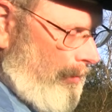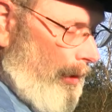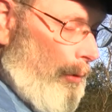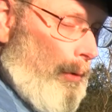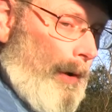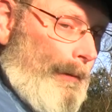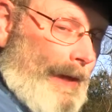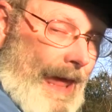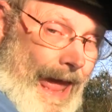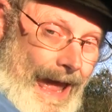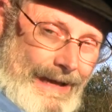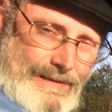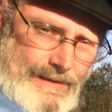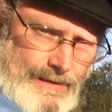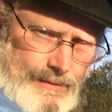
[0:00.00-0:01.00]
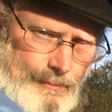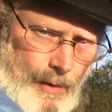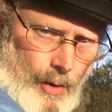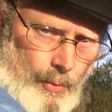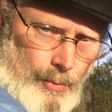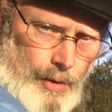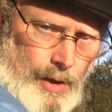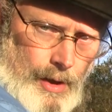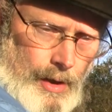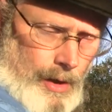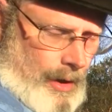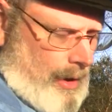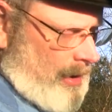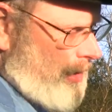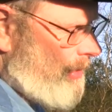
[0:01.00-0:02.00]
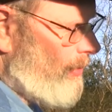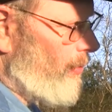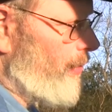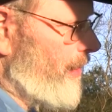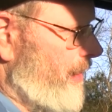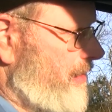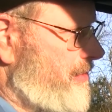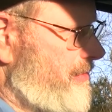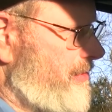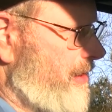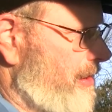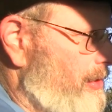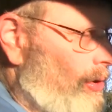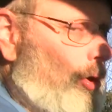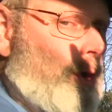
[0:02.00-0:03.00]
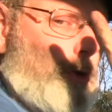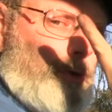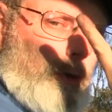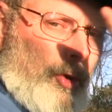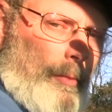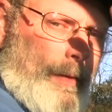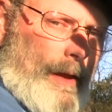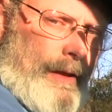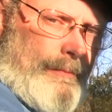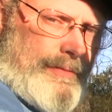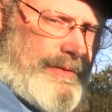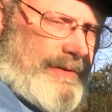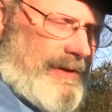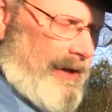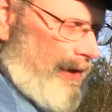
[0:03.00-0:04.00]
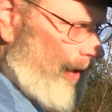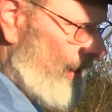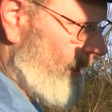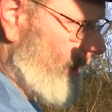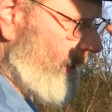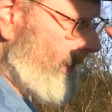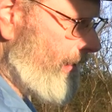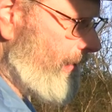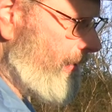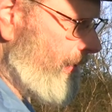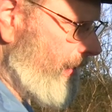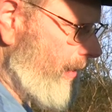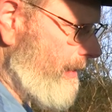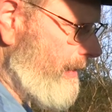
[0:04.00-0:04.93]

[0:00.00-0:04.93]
When we exit the mode, we should hear 2 beeps, and